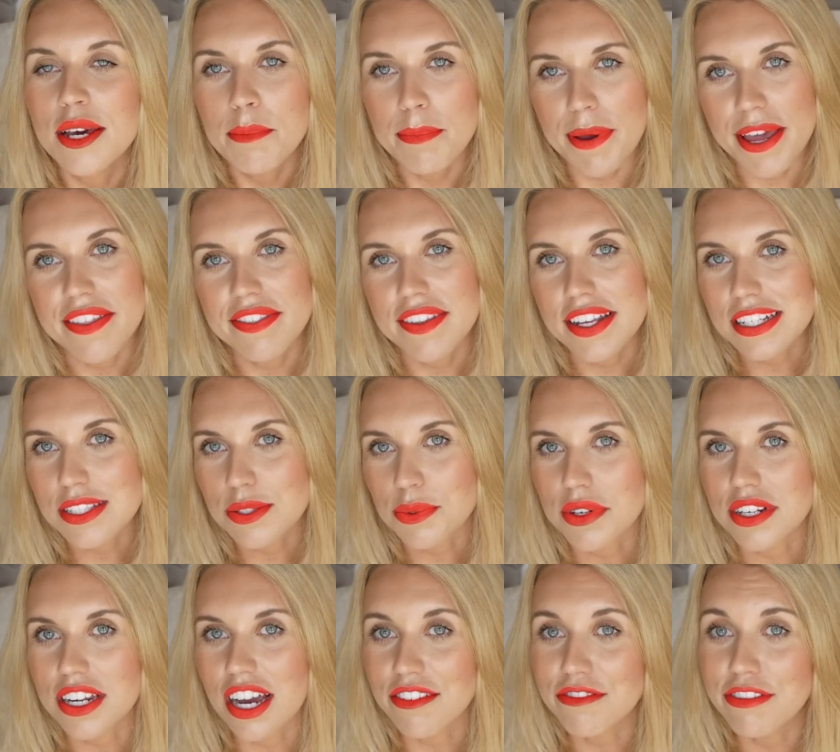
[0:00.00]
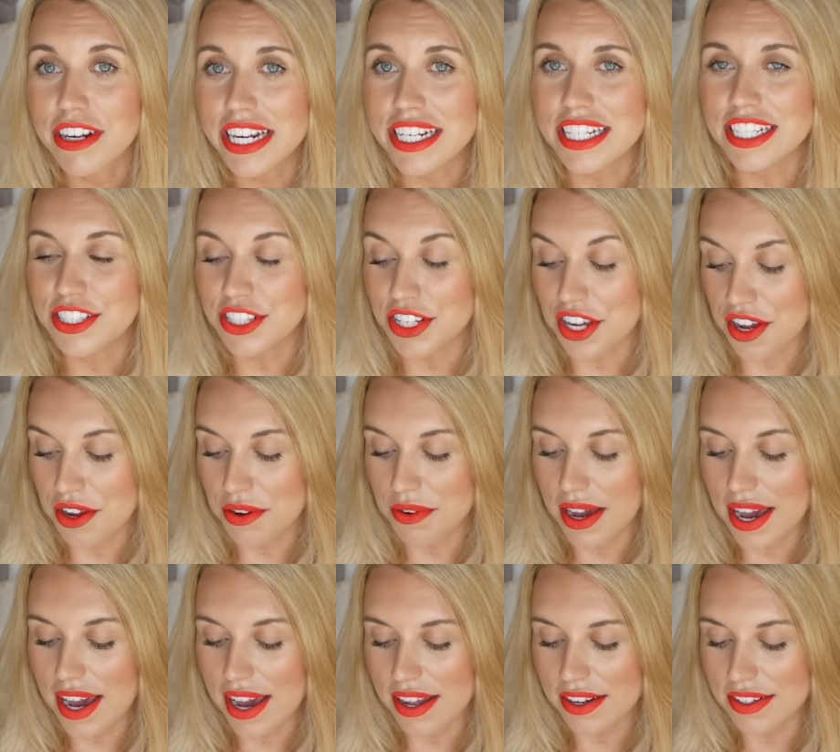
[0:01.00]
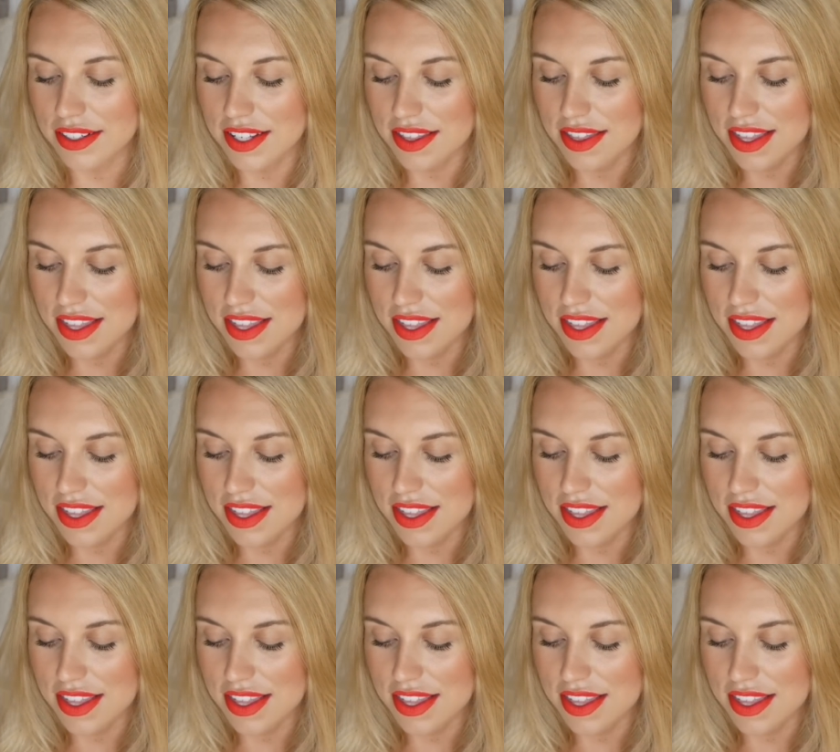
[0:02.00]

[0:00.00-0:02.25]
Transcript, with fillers: but in this one I really do and